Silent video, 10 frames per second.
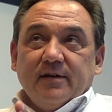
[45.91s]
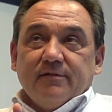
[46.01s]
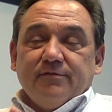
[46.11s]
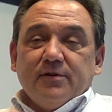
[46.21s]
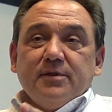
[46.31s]

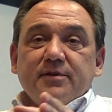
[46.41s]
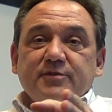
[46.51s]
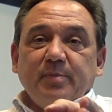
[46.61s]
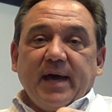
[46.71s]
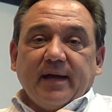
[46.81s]

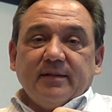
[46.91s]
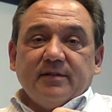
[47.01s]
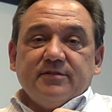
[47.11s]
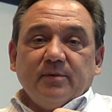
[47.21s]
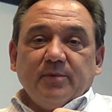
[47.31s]
furthest back
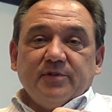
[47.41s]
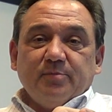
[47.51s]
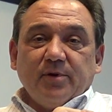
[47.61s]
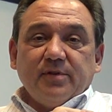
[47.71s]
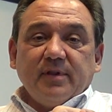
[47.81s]
that someone's
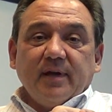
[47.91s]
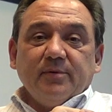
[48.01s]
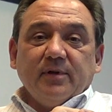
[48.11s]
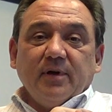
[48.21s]
birth date will